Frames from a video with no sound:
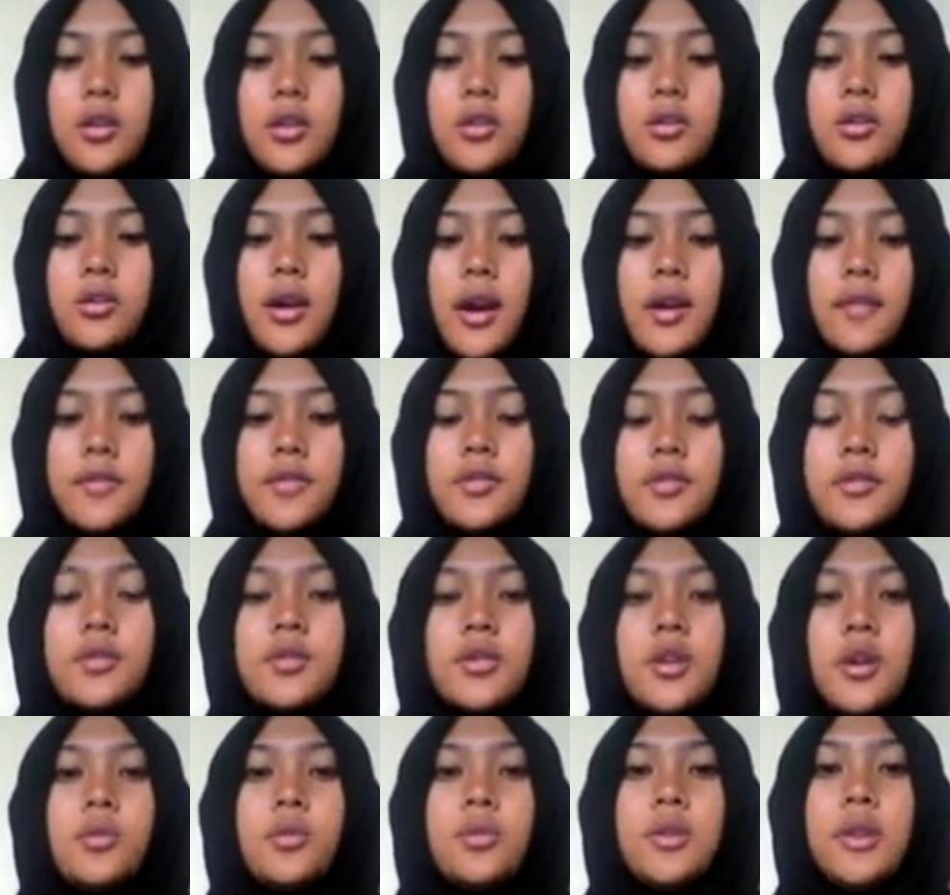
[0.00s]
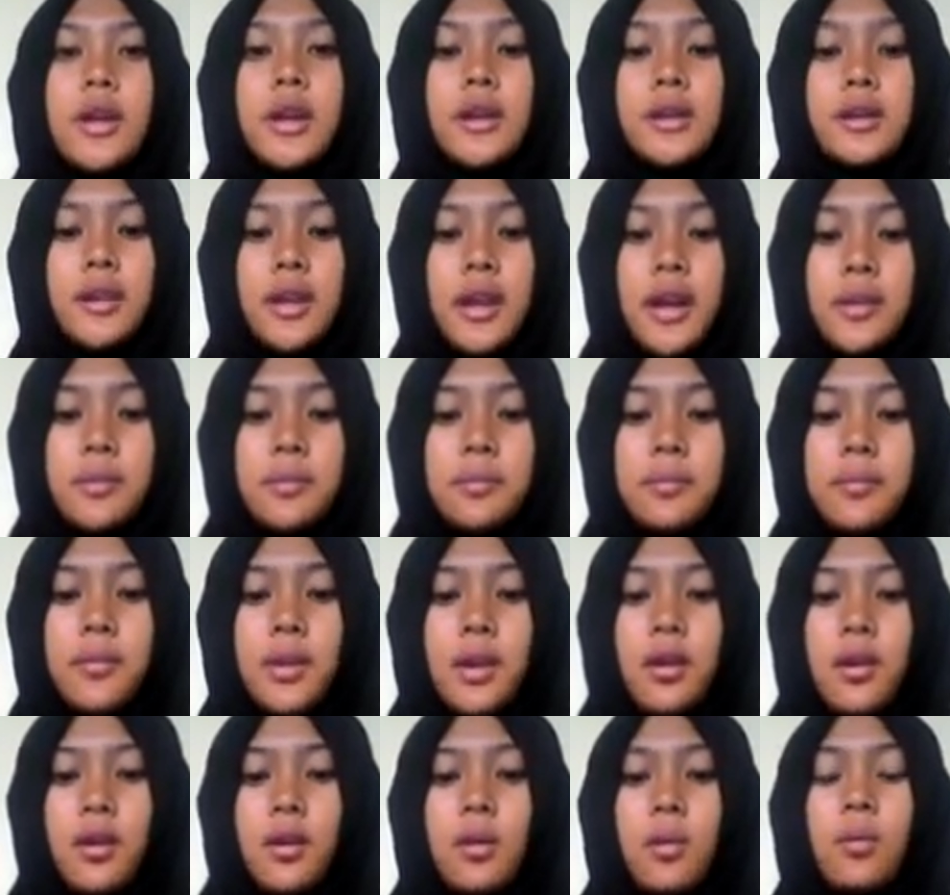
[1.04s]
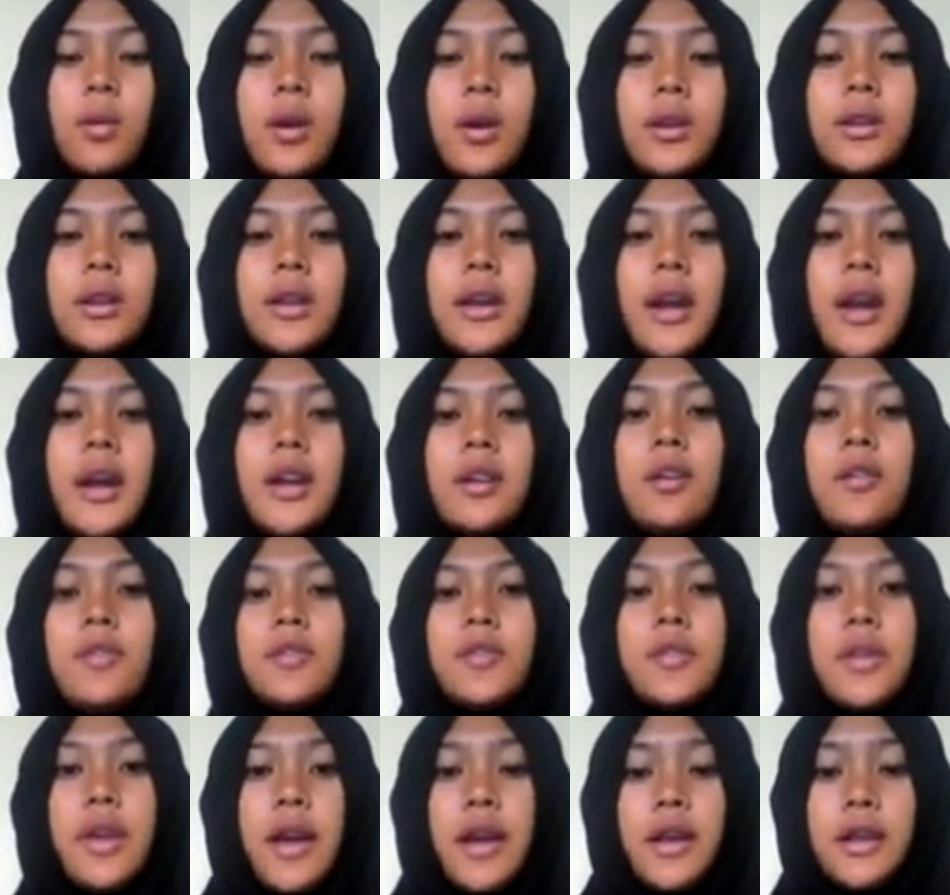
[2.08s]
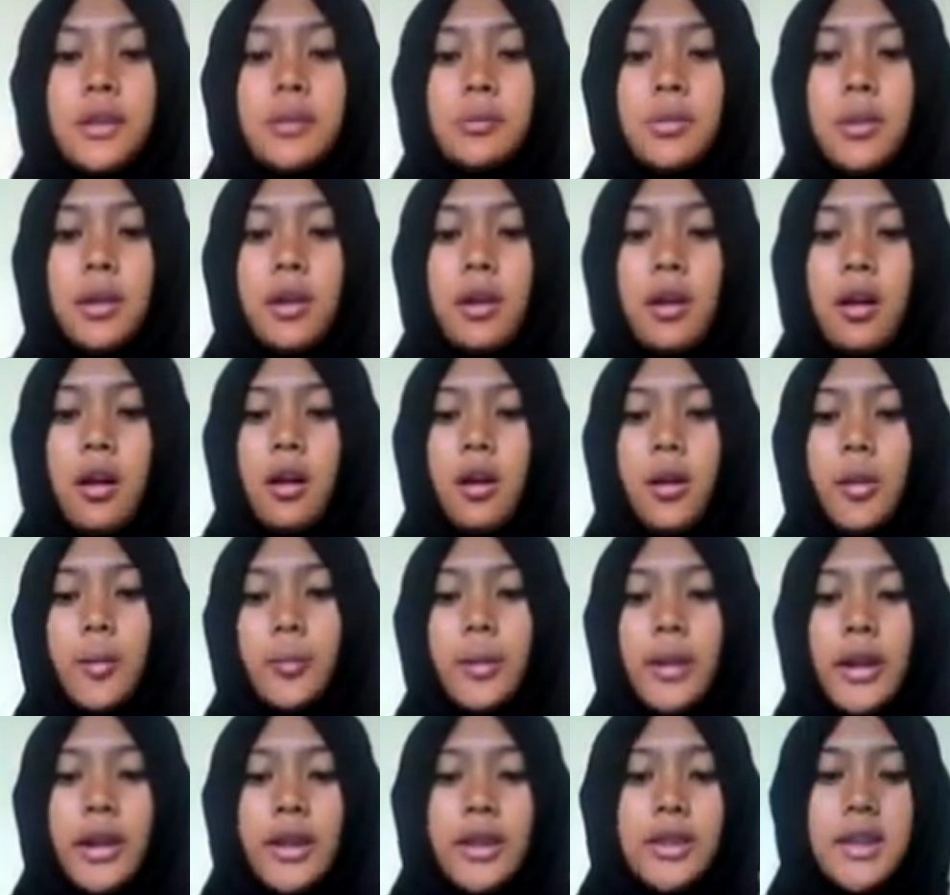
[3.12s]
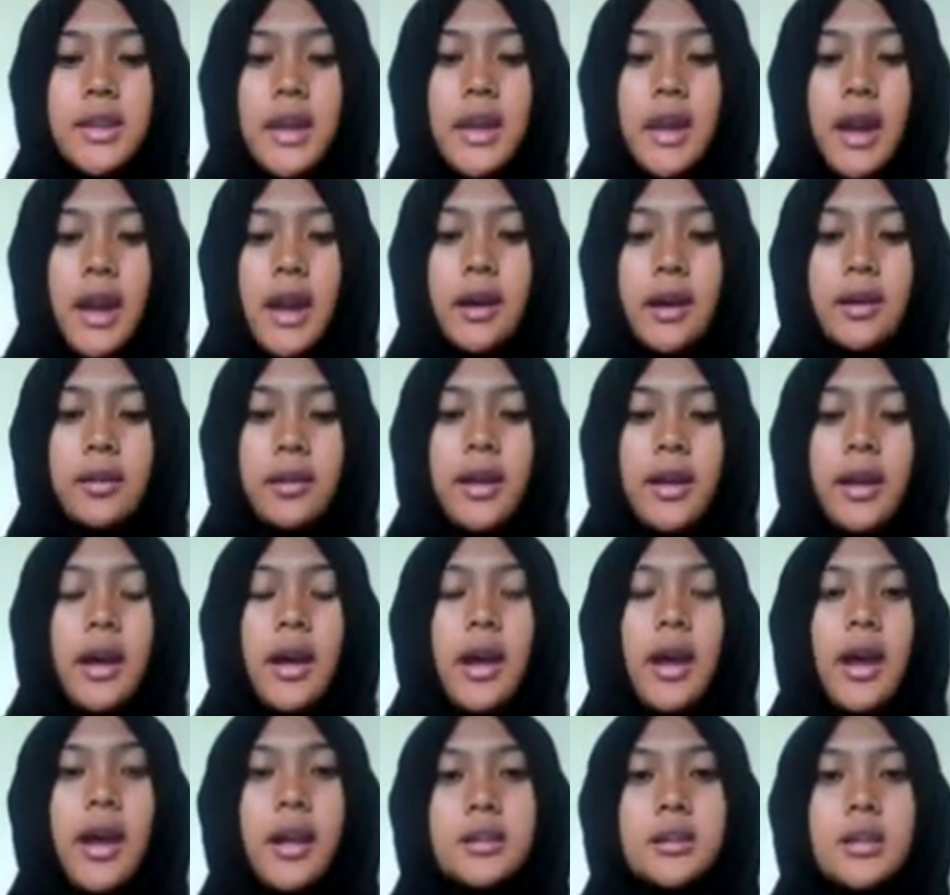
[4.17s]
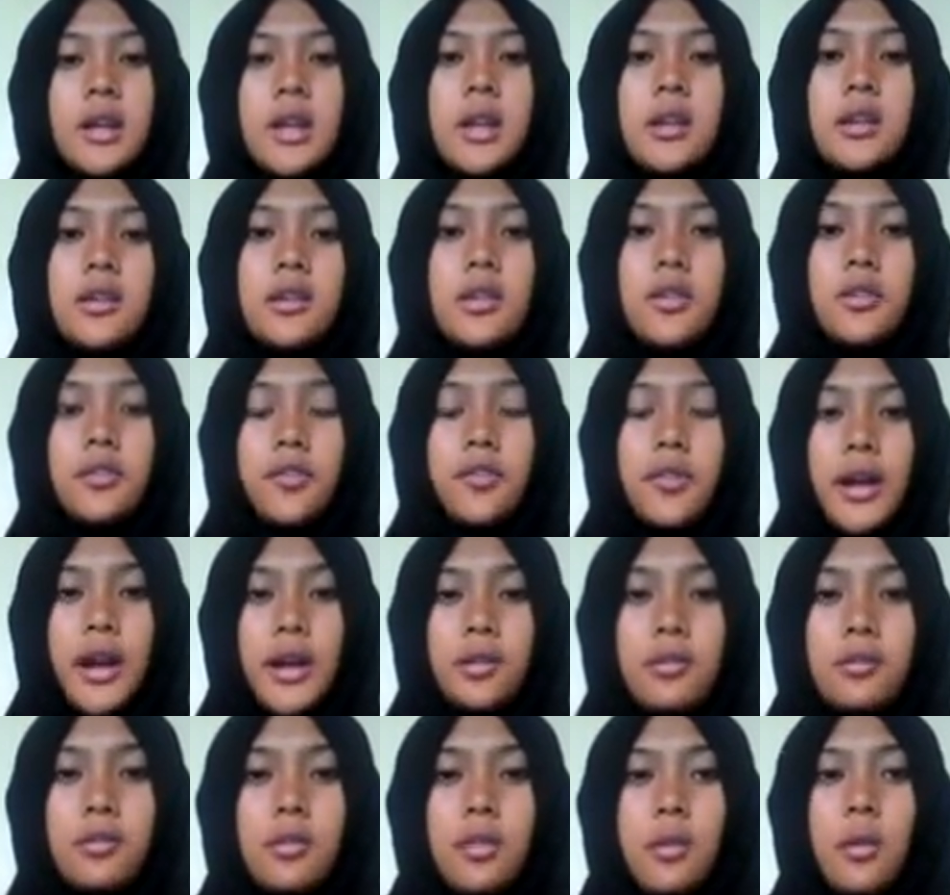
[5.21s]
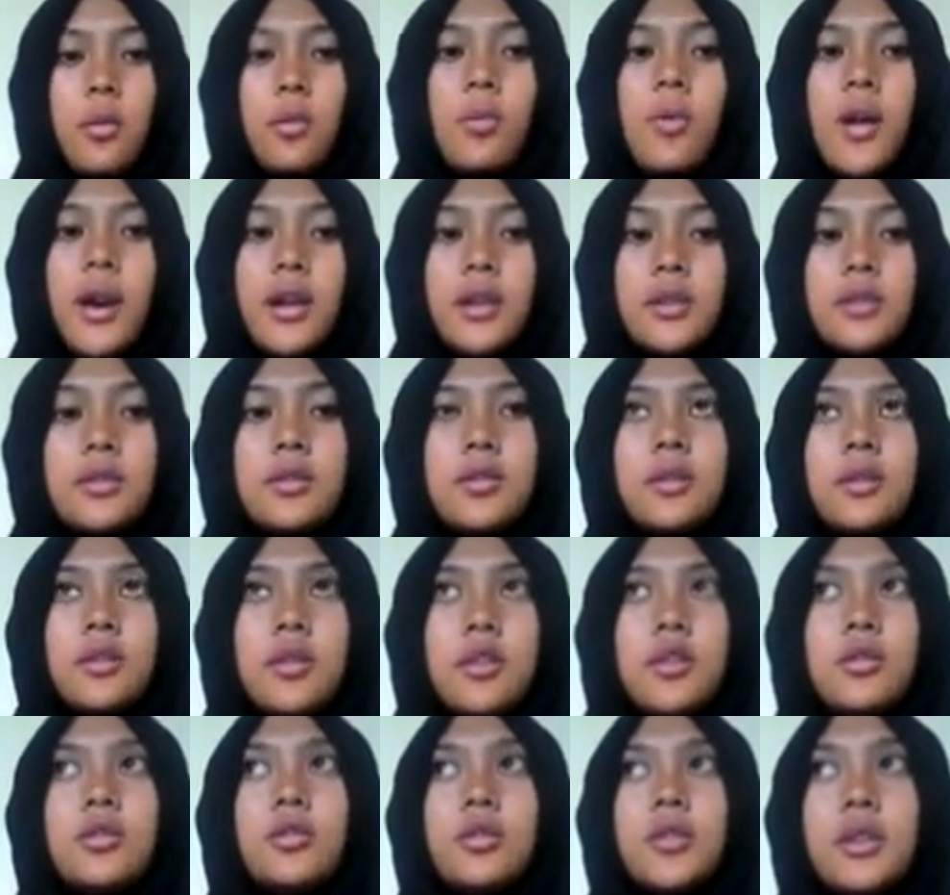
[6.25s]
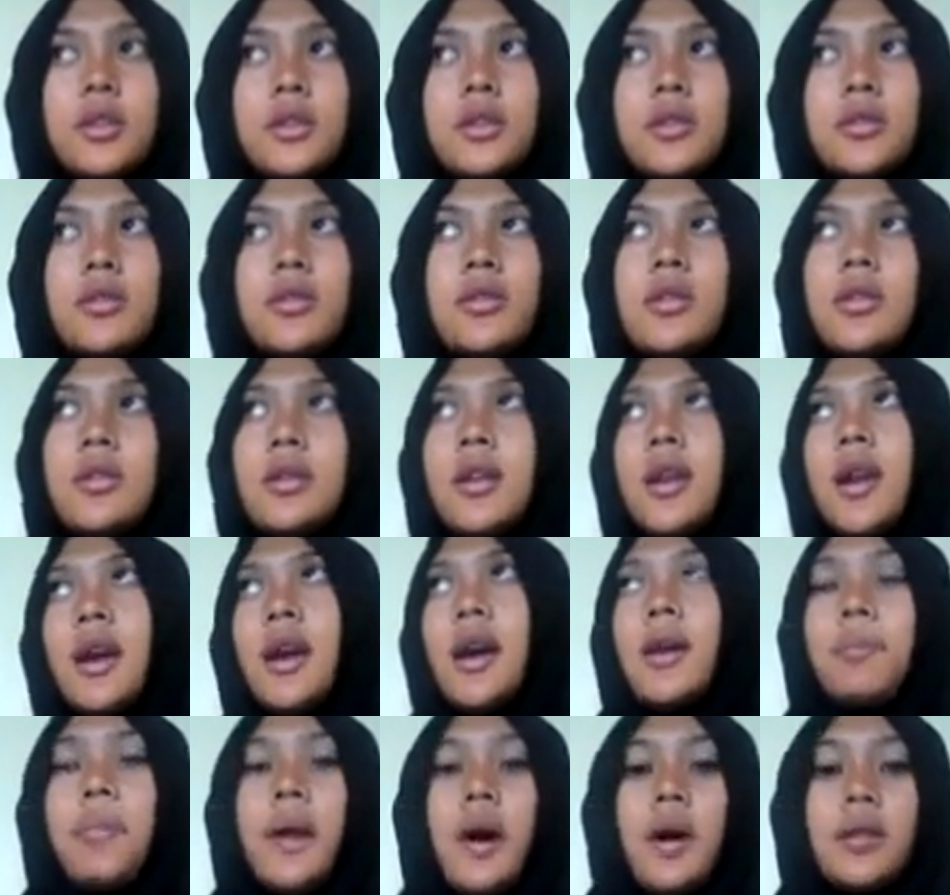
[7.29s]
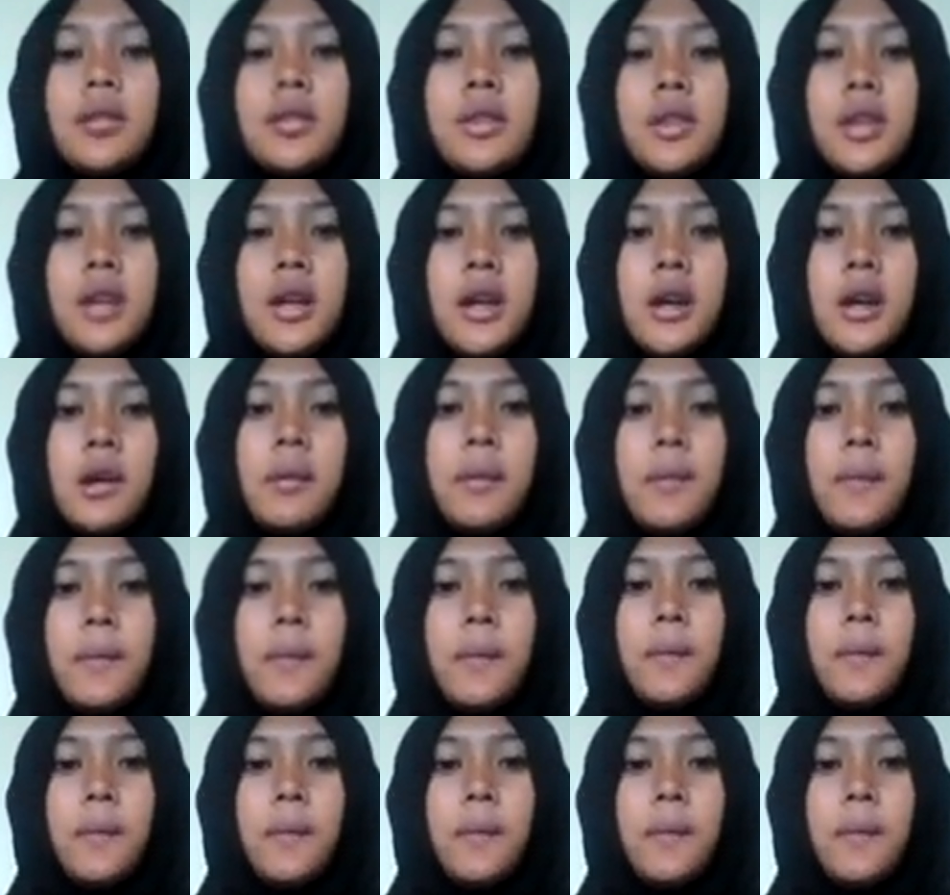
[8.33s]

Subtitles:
You have to know their name, what kind of animal or plant they are, and tell your friend what do you think about the